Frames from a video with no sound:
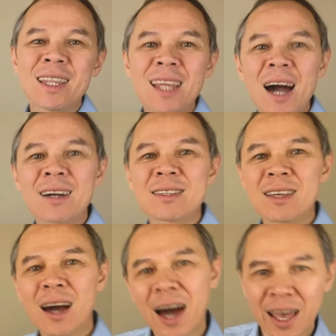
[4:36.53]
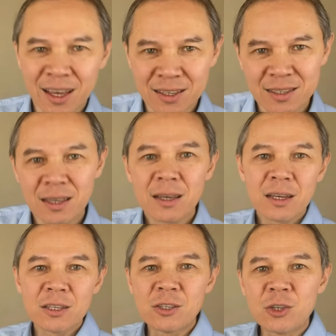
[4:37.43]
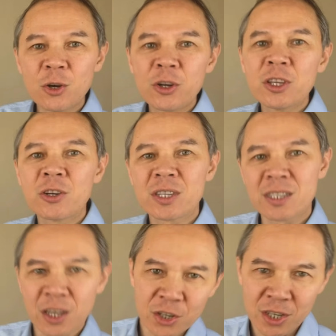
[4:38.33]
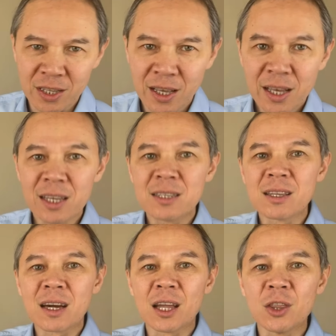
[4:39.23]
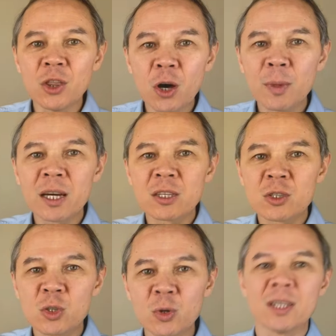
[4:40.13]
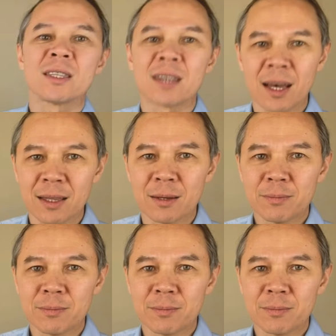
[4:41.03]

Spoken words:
Tax hikes during a recession is an economic suicide.